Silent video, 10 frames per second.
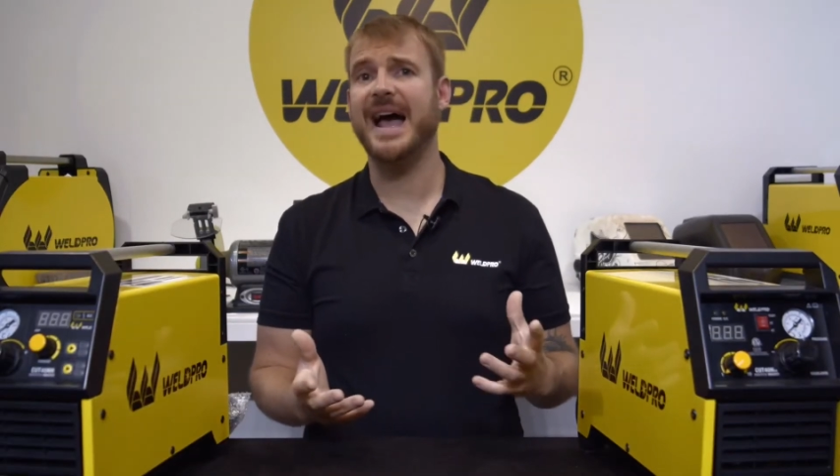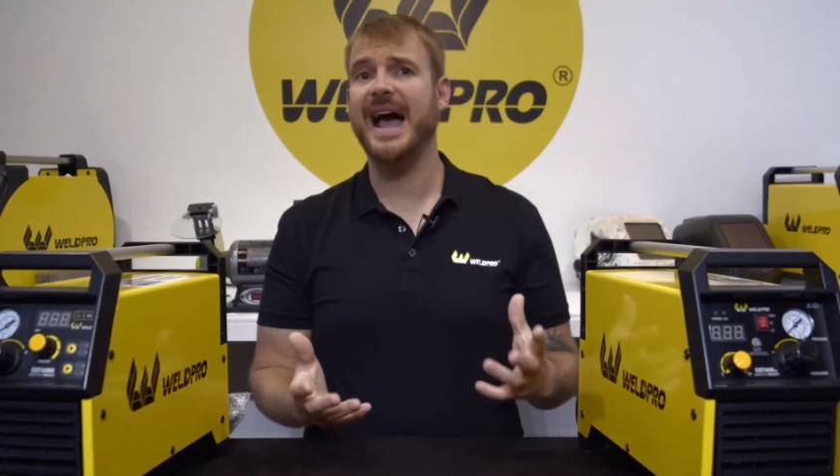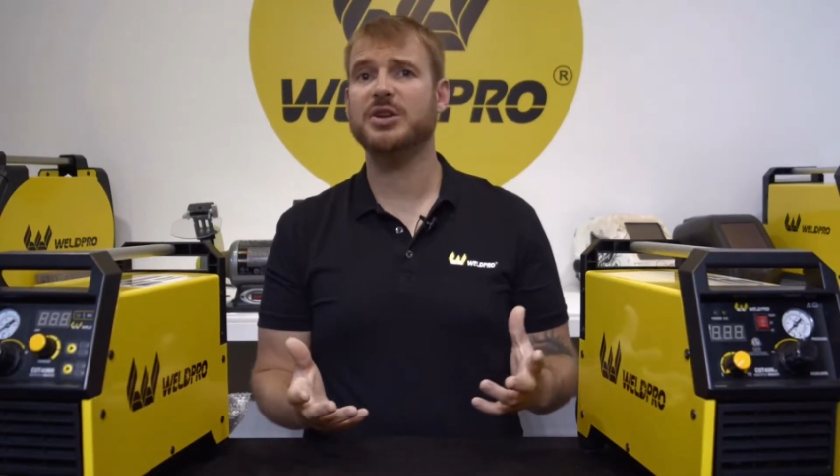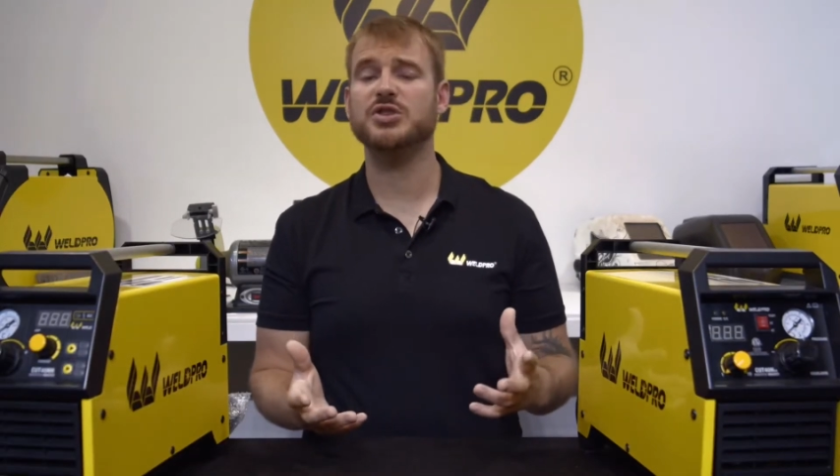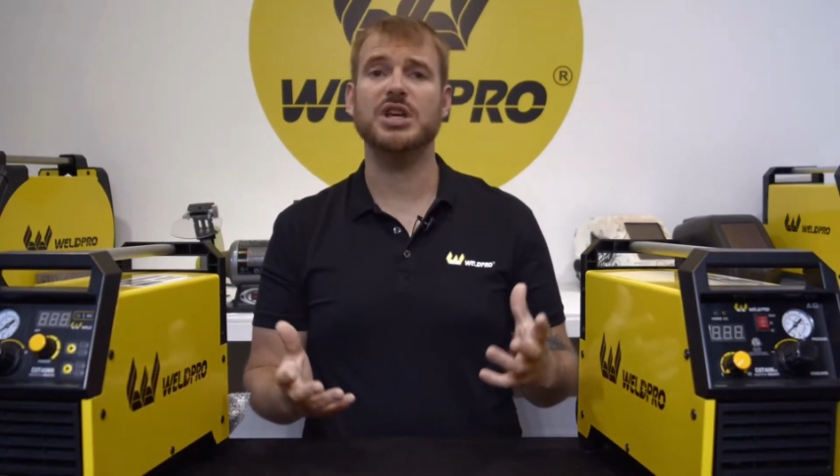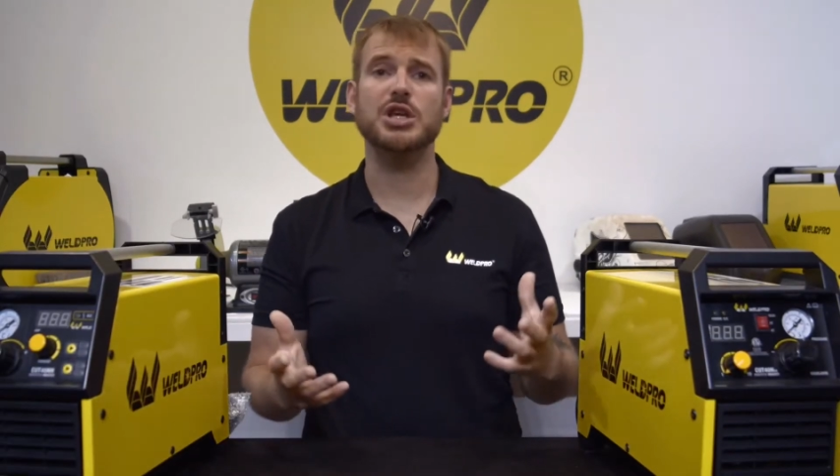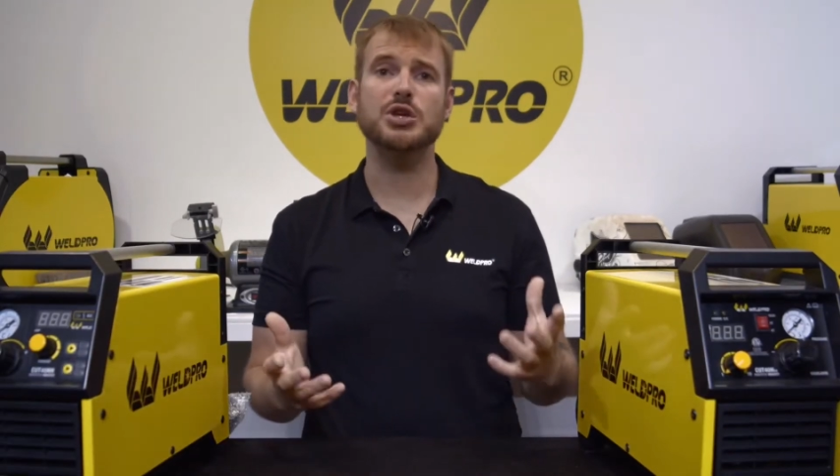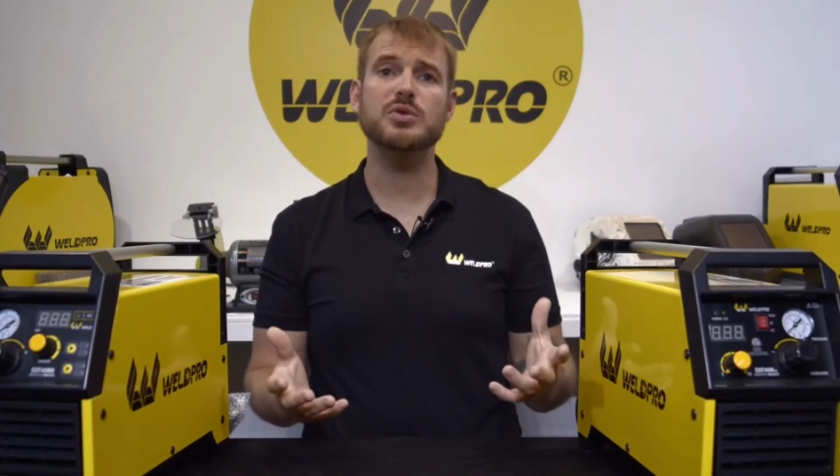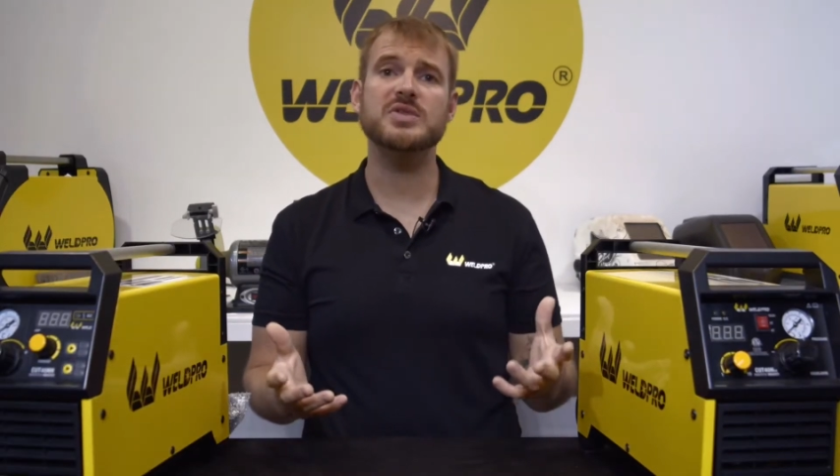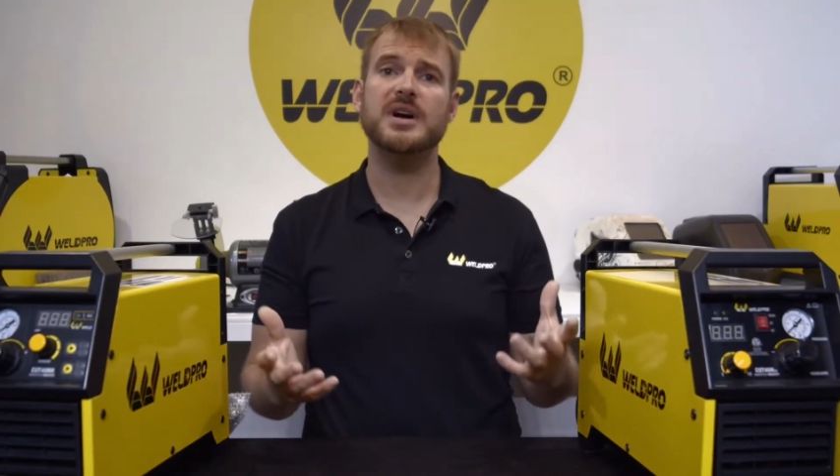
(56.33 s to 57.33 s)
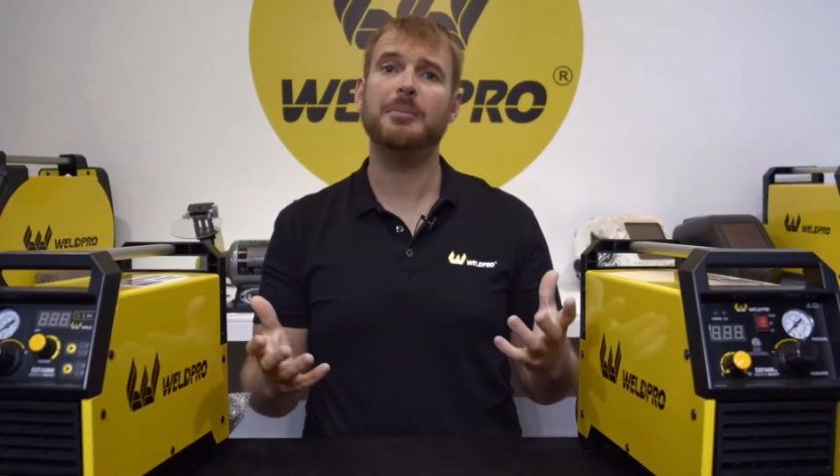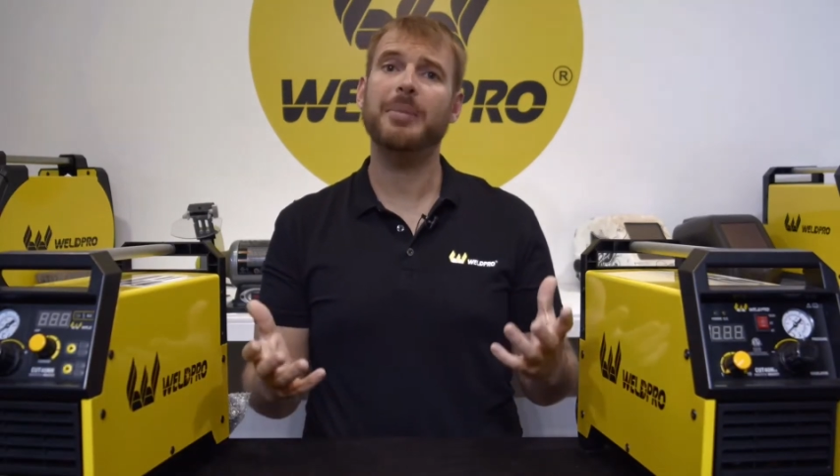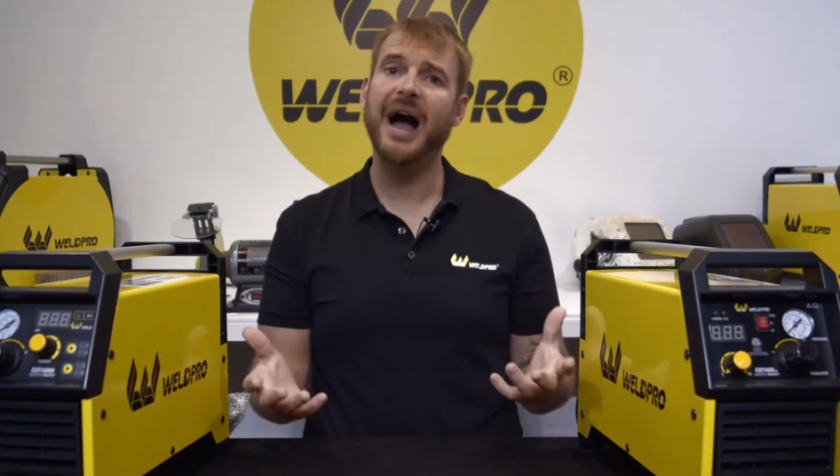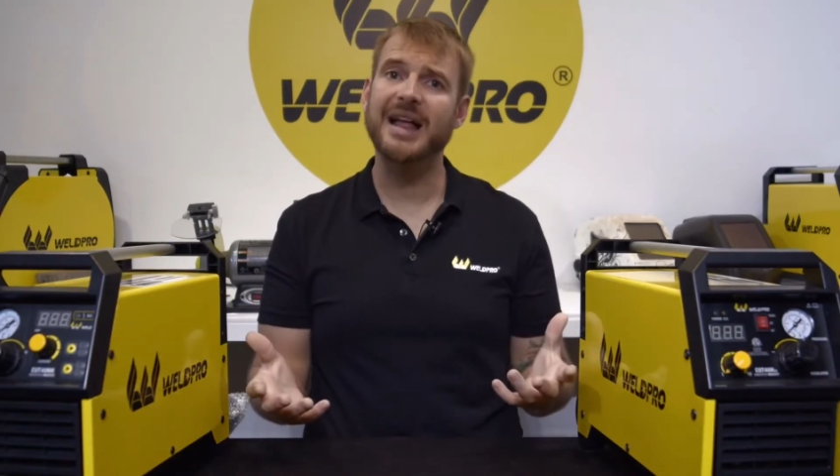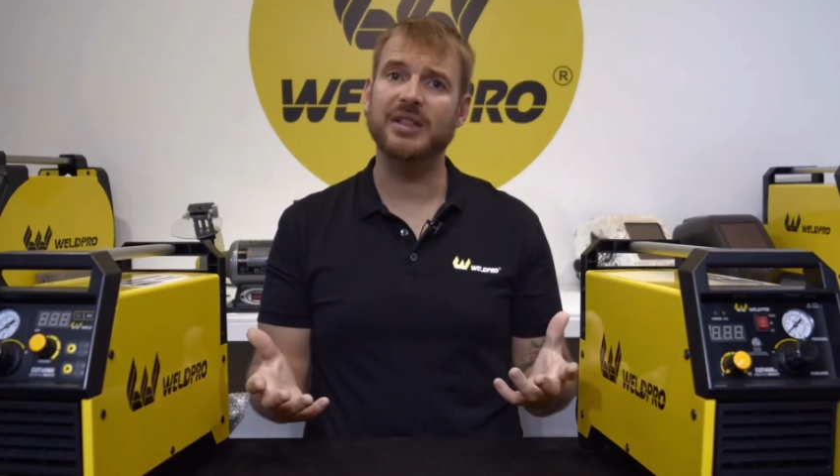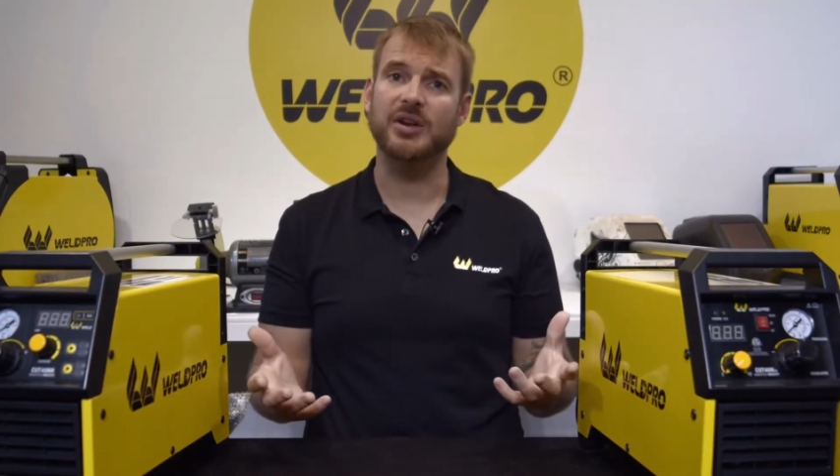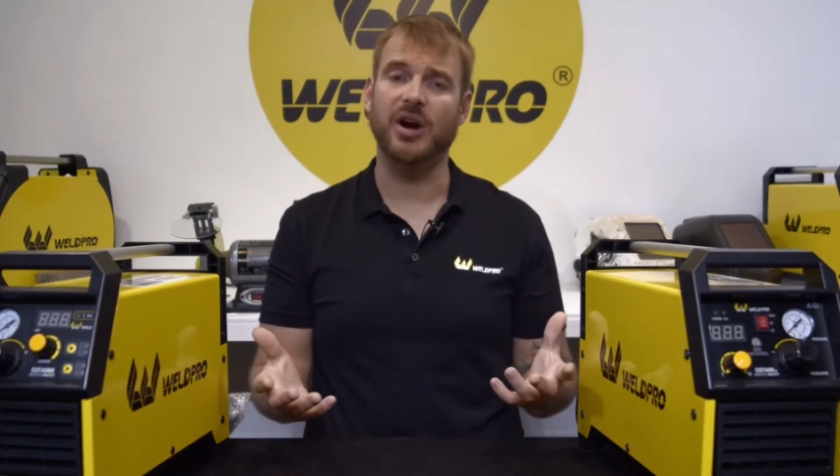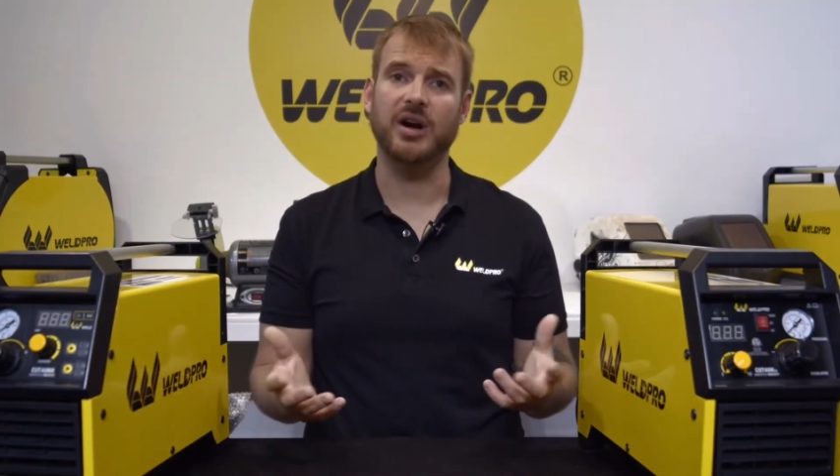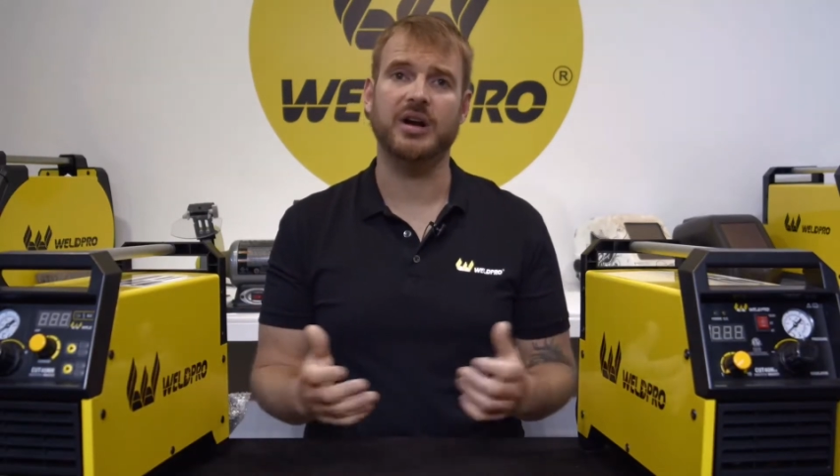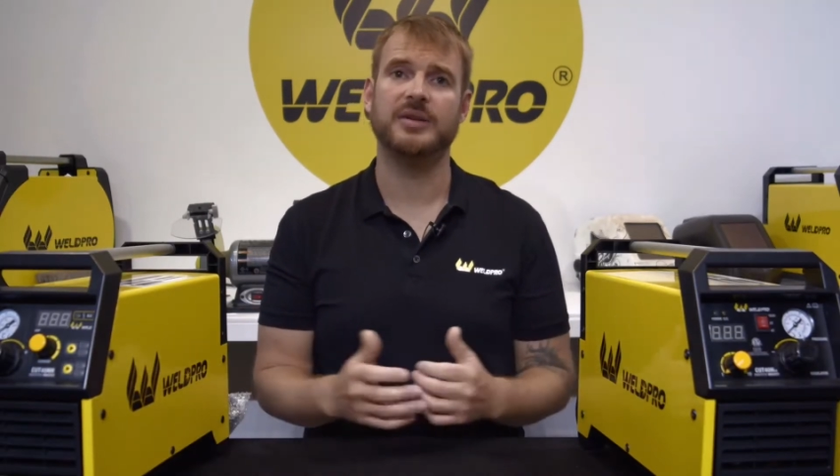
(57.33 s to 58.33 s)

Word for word: actually use a pilot arc.